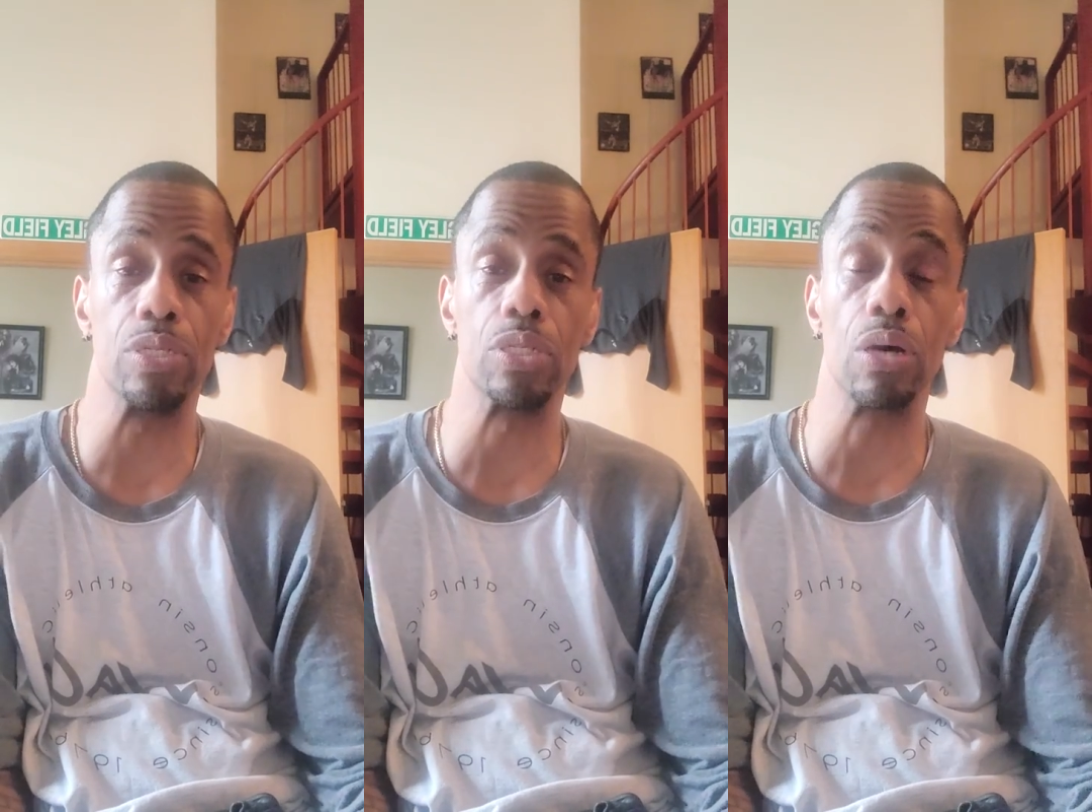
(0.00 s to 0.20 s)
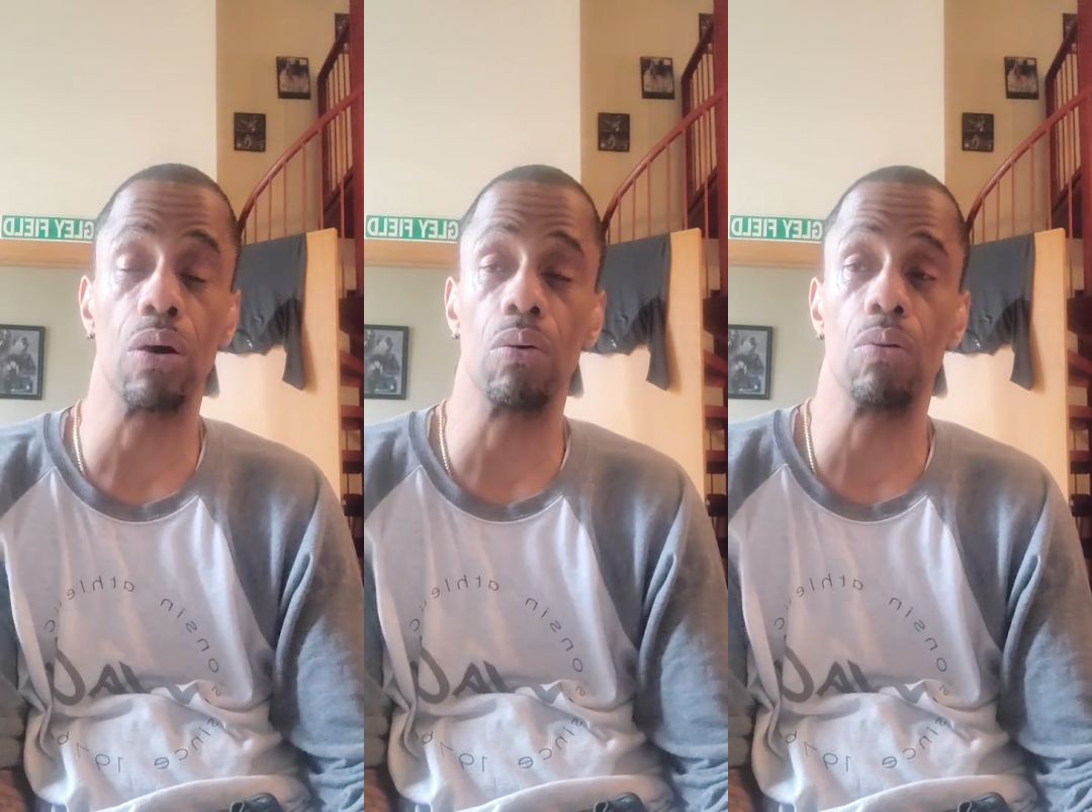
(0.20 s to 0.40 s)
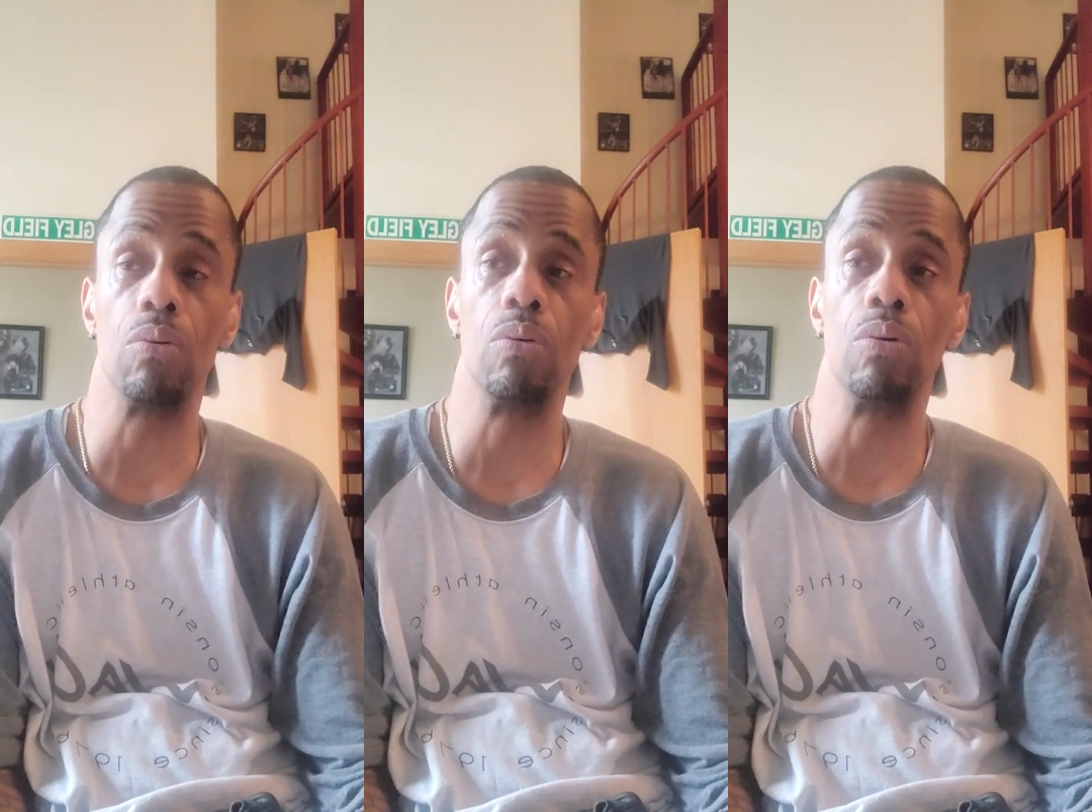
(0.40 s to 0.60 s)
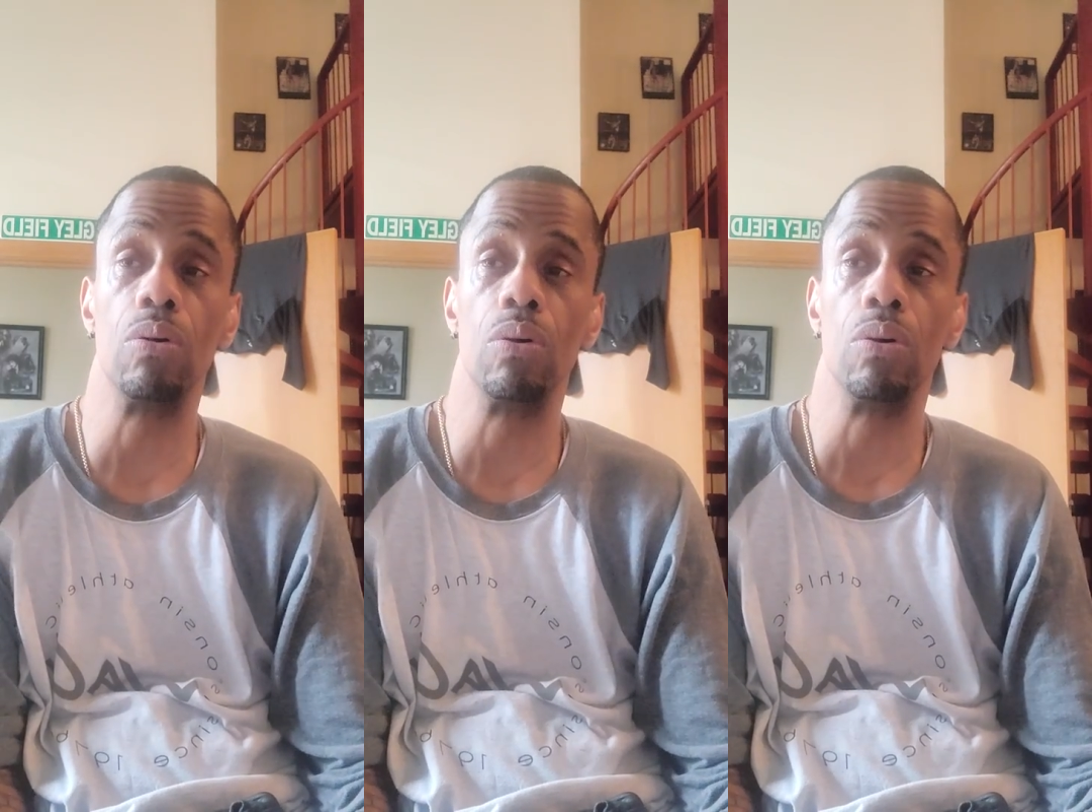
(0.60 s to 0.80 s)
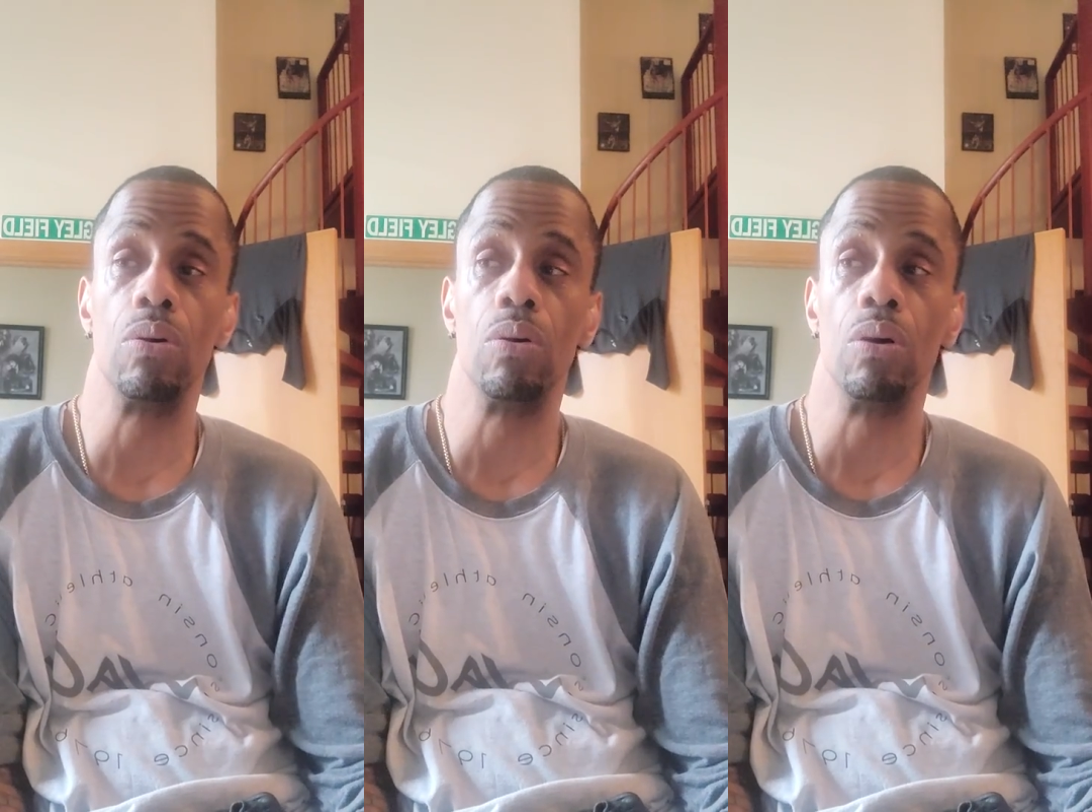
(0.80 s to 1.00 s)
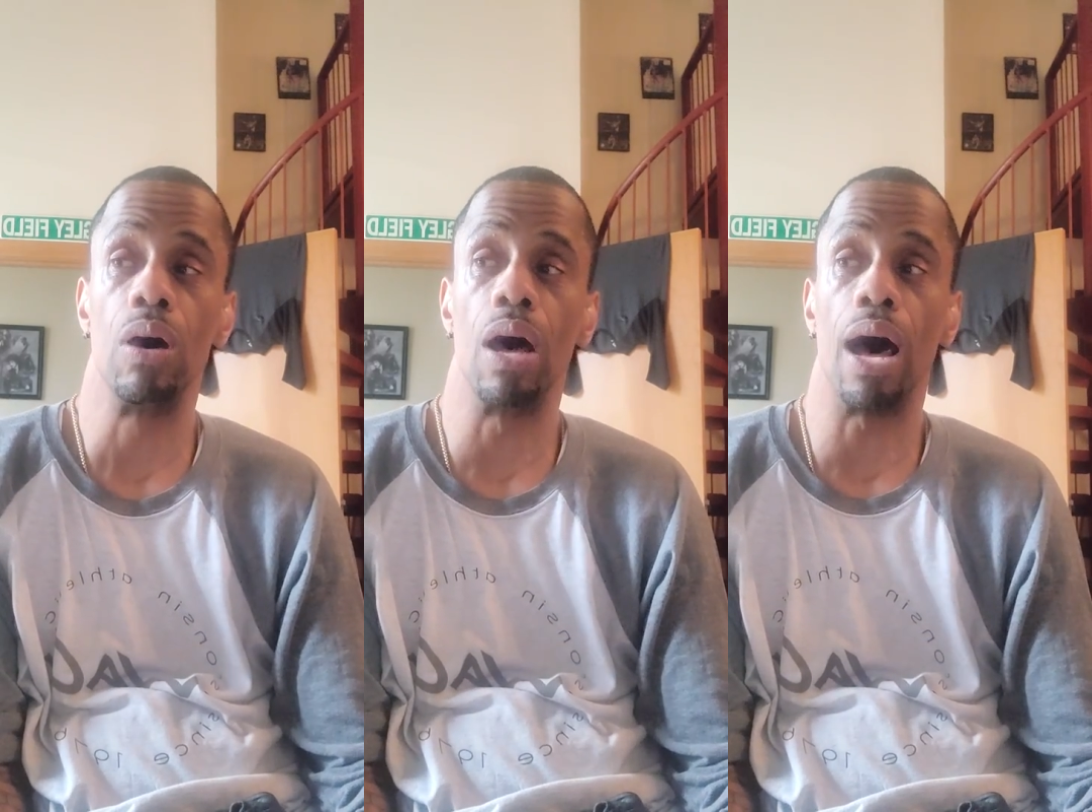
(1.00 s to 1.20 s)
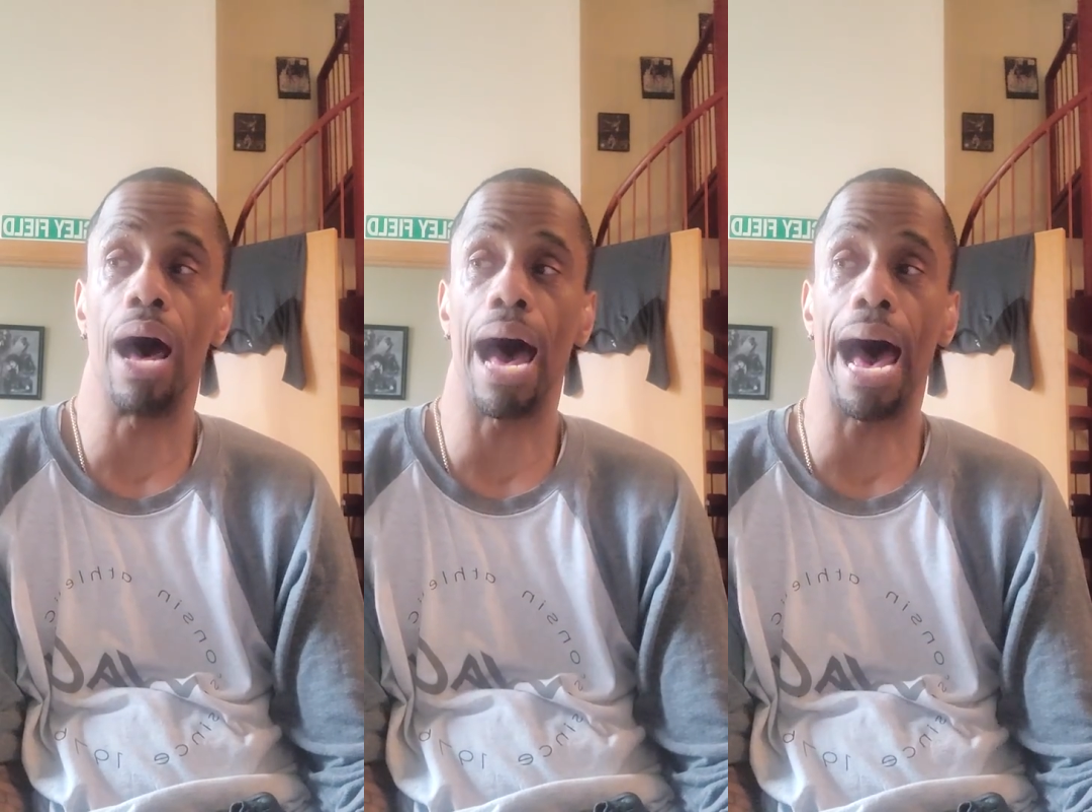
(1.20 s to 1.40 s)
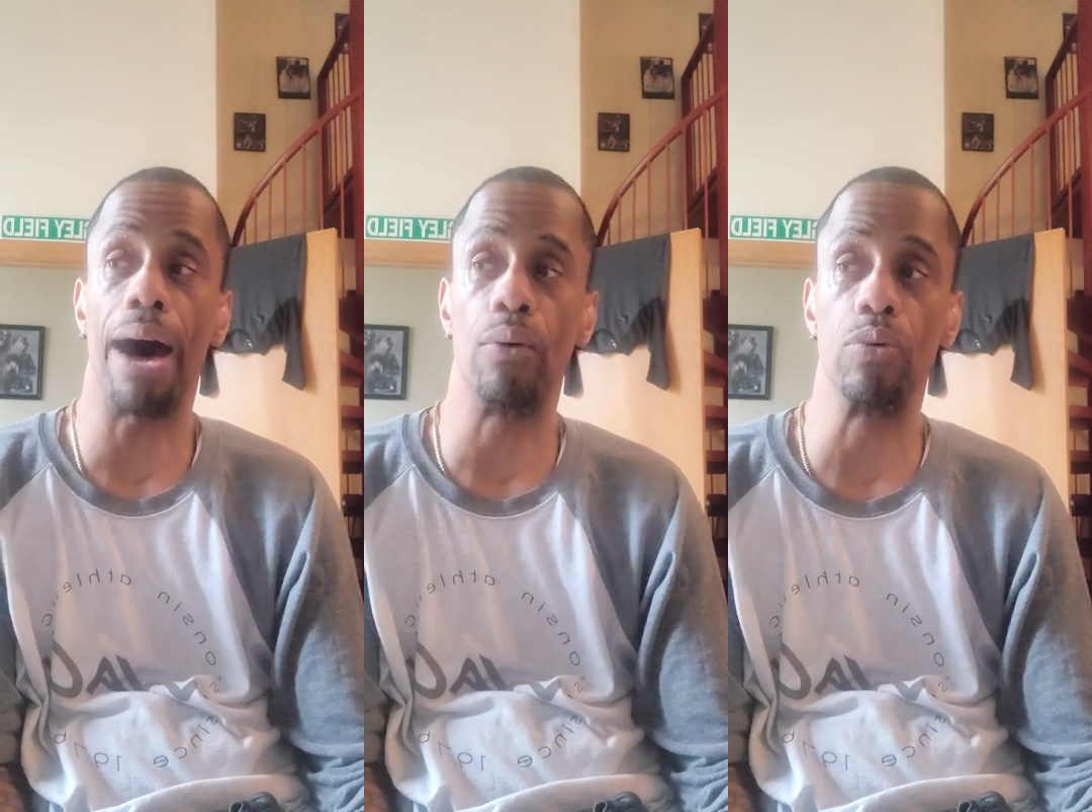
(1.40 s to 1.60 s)
So
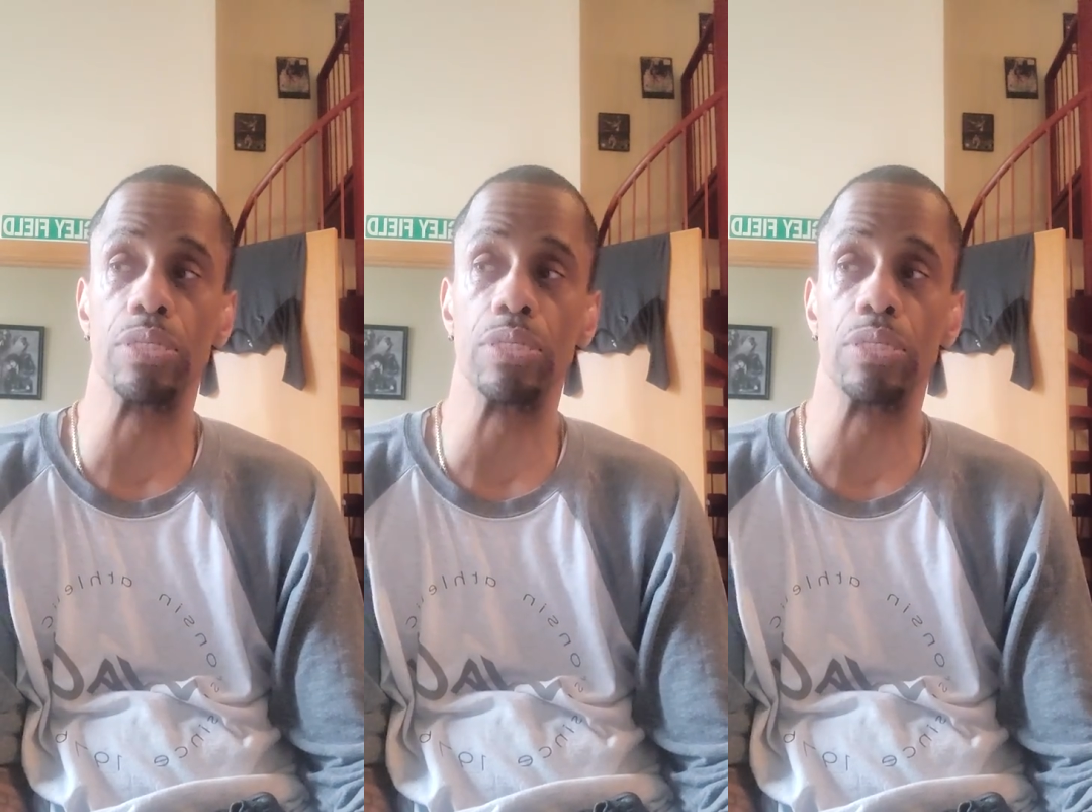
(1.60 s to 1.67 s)
I